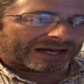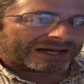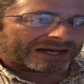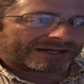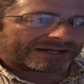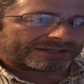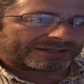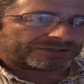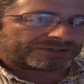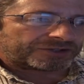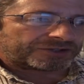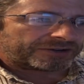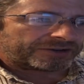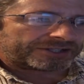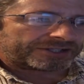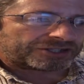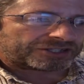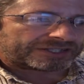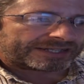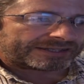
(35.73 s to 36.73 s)
Starting
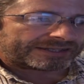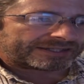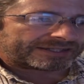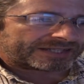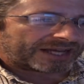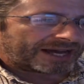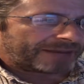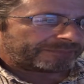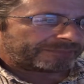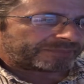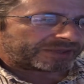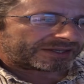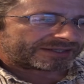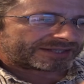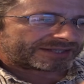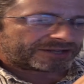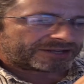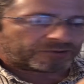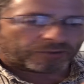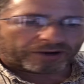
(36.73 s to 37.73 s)
just at the top, because
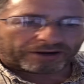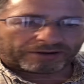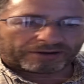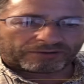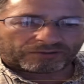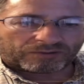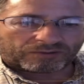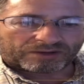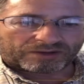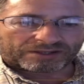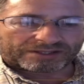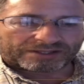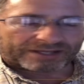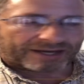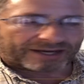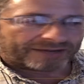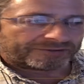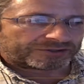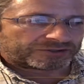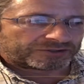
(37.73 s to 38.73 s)
anywhere
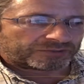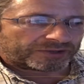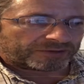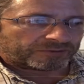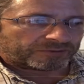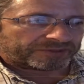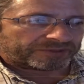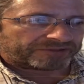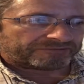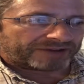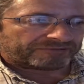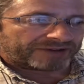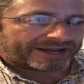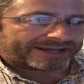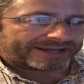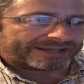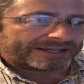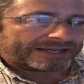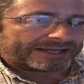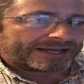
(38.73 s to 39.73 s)
on this ring would be
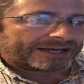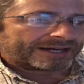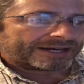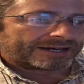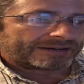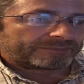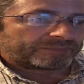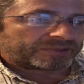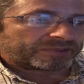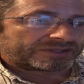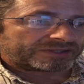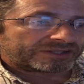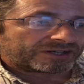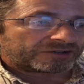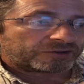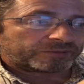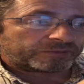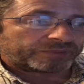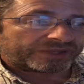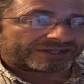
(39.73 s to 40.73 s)
fine, but a
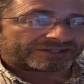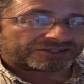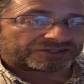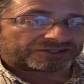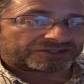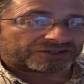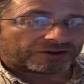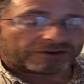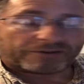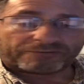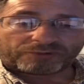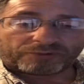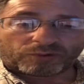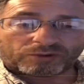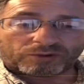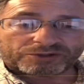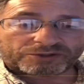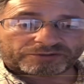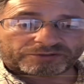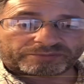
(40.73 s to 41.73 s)
good place to start, of
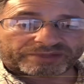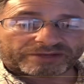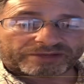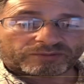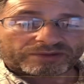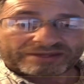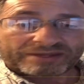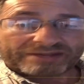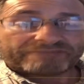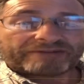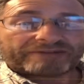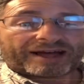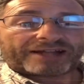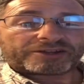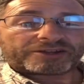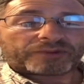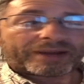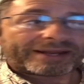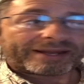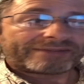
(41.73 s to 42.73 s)
course, would be with
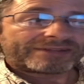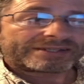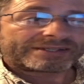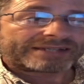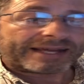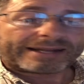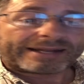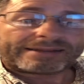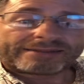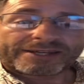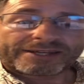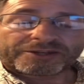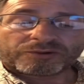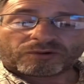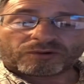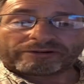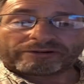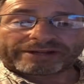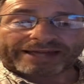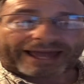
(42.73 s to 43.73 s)
evaluating the data that you
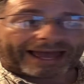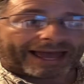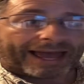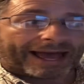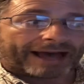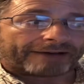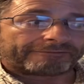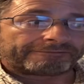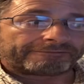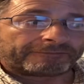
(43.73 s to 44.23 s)
already have.